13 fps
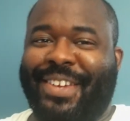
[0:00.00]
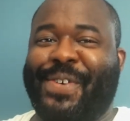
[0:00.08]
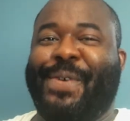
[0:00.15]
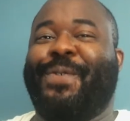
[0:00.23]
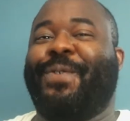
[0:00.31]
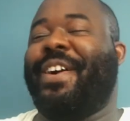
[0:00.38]

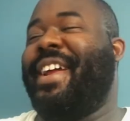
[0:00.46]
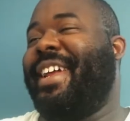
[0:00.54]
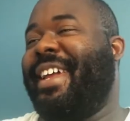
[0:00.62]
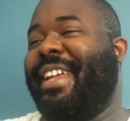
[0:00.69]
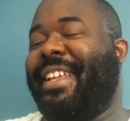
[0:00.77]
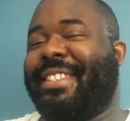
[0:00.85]

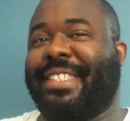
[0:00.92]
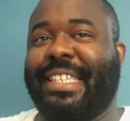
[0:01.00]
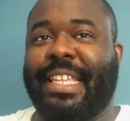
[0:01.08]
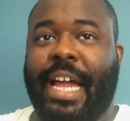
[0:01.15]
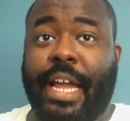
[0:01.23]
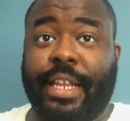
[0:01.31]
right? It's
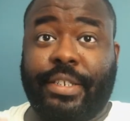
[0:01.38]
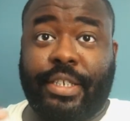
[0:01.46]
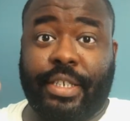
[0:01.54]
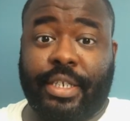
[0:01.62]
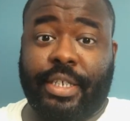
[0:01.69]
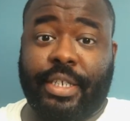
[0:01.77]
not
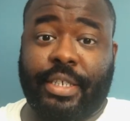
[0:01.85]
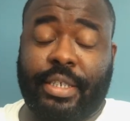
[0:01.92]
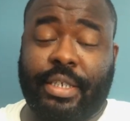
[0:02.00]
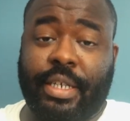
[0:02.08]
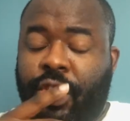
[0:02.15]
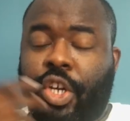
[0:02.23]

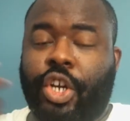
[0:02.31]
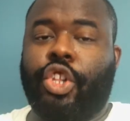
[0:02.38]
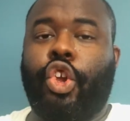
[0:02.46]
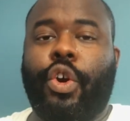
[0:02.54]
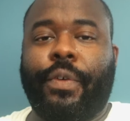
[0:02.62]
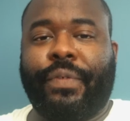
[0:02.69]
just the
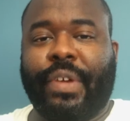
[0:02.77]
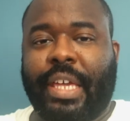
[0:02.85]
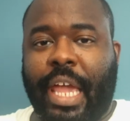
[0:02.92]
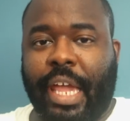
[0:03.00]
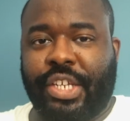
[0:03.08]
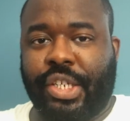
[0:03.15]

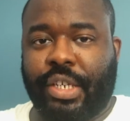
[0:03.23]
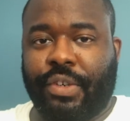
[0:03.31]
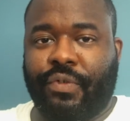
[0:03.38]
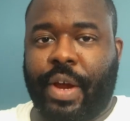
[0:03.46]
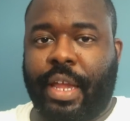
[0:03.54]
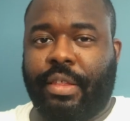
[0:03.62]

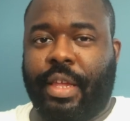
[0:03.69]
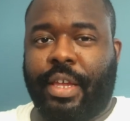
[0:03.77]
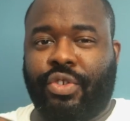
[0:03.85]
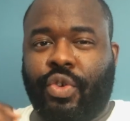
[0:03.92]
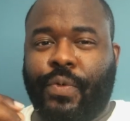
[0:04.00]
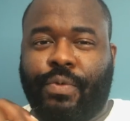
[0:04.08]
glorification, right?
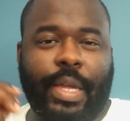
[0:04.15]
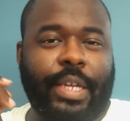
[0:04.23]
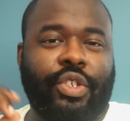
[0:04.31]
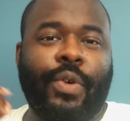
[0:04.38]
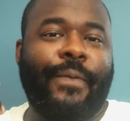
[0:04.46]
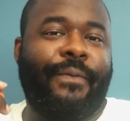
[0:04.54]
There's no
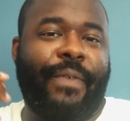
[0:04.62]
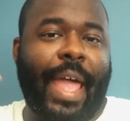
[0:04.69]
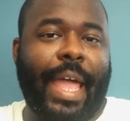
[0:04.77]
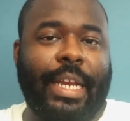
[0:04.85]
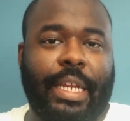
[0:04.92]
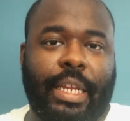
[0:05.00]

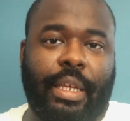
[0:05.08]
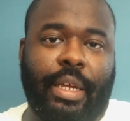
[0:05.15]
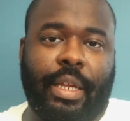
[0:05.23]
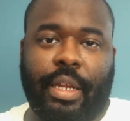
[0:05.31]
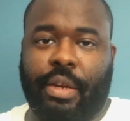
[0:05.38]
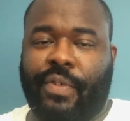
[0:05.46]
vanity
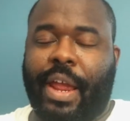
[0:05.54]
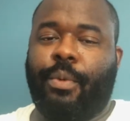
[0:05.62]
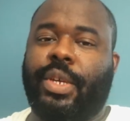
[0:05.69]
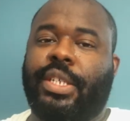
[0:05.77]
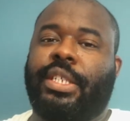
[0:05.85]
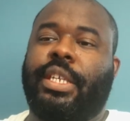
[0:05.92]
in it,
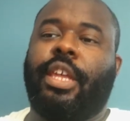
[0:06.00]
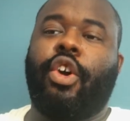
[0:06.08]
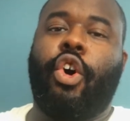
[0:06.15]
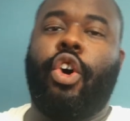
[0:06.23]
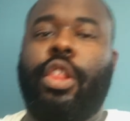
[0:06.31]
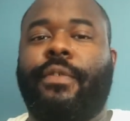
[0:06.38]
right? We see
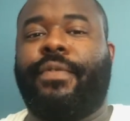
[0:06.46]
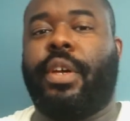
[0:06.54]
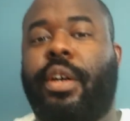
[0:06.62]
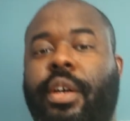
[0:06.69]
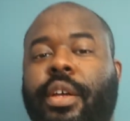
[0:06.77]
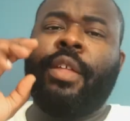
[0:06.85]
all of
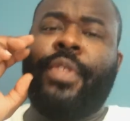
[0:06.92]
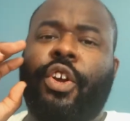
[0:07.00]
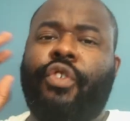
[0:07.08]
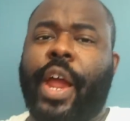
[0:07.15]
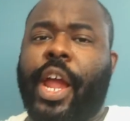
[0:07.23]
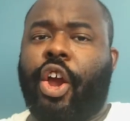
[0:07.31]
the
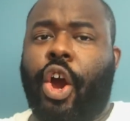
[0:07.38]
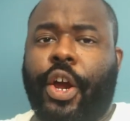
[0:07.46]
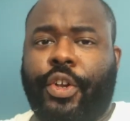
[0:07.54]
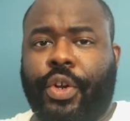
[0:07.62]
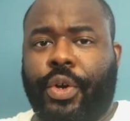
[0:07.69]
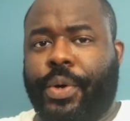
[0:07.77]
Grant
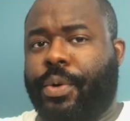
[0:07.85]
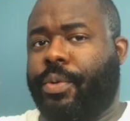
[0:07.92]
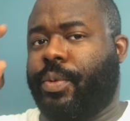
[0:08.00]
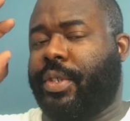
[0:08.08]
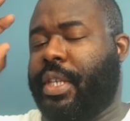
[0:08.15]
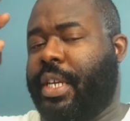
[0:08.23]

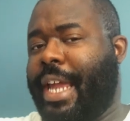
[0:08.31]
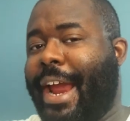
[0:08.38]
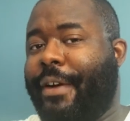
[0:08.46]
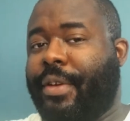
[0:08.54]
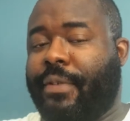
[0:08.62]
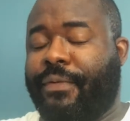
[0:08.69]
Cardones, the
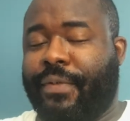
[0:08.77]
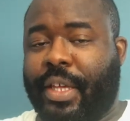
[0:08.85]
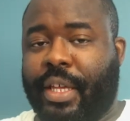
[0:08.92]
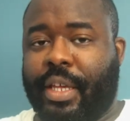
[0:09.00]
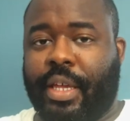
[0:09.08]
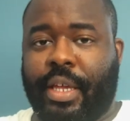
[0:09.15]
Gary
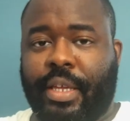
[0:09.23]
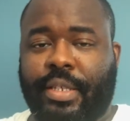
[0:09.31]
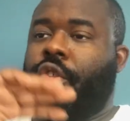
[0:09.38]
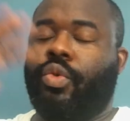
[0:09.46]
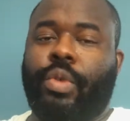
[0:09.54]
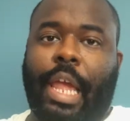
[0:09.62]
V's,
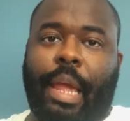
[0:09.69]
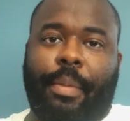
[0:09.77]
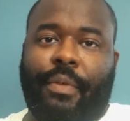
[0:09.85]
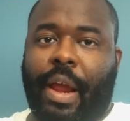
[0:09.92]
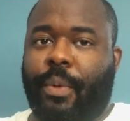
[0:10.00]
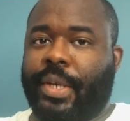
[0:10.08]
you name
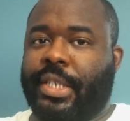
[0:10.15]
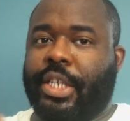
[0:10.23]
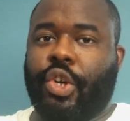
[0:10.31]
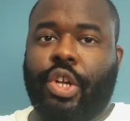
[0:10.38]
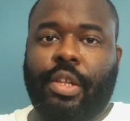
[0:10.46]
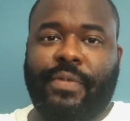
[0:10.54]
it, right? We
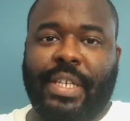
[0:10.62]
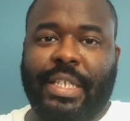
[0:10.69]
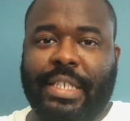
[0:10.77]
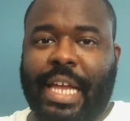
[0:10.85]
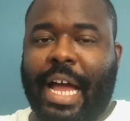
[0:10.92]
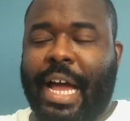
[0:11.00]
see all of
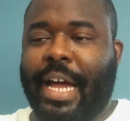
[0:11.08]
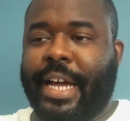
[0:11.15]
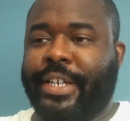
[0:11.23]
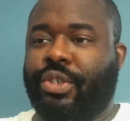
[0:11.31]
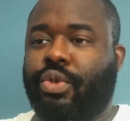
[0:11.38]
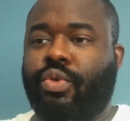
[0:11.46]
these
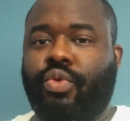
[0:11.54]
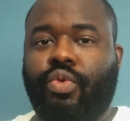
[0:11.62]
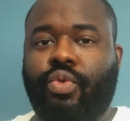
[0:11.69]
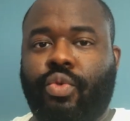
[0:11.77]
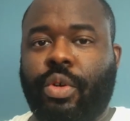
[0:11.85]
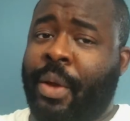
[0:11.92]
guys
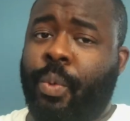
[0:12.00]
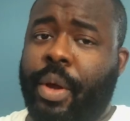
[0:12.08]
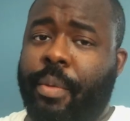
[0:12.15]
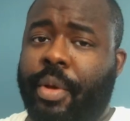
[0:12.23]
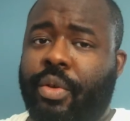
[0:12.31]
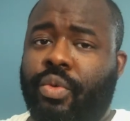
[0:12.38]
who and
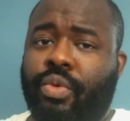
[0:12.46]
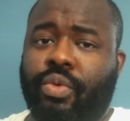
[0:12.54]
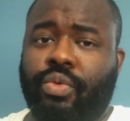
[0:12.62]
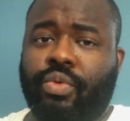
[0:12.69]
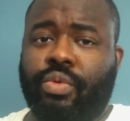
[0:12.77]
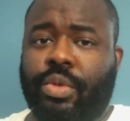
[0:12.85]
women
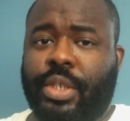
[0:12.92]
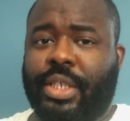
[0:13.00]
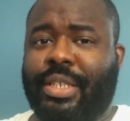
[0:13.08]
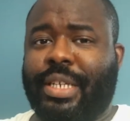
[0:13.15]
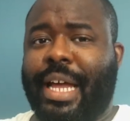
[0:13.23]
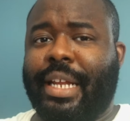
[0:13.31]
who
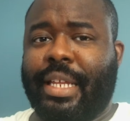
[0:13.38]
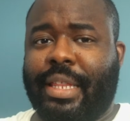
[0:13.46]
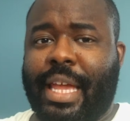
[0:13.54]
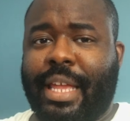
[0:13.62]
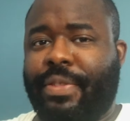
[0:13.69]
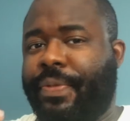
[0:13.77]

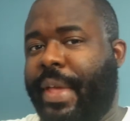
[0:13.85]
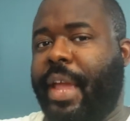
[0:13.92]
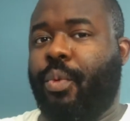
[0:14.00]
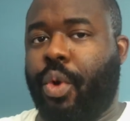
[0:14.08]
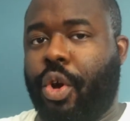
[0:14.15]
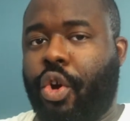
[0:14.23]
decided that
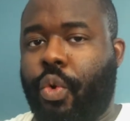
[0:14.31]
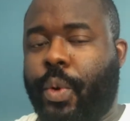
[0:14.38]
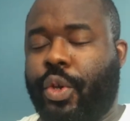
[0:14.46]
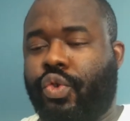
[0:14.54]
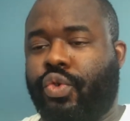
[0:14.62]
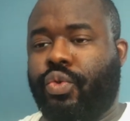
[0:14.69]
they were
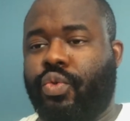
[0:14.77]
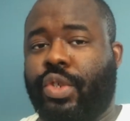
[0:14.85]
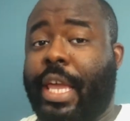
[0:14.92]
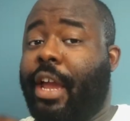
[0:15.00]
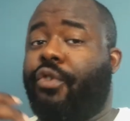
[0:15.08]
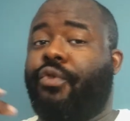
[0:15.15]
going to
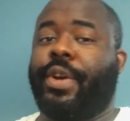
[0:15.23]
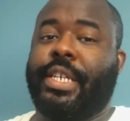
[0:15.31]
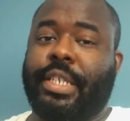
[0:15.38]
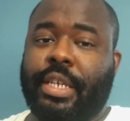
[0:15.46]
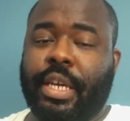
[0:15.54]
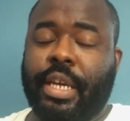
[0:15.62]
take a
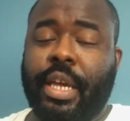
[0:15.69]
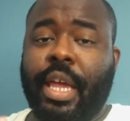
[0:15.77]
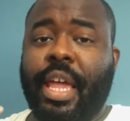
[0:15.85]
risk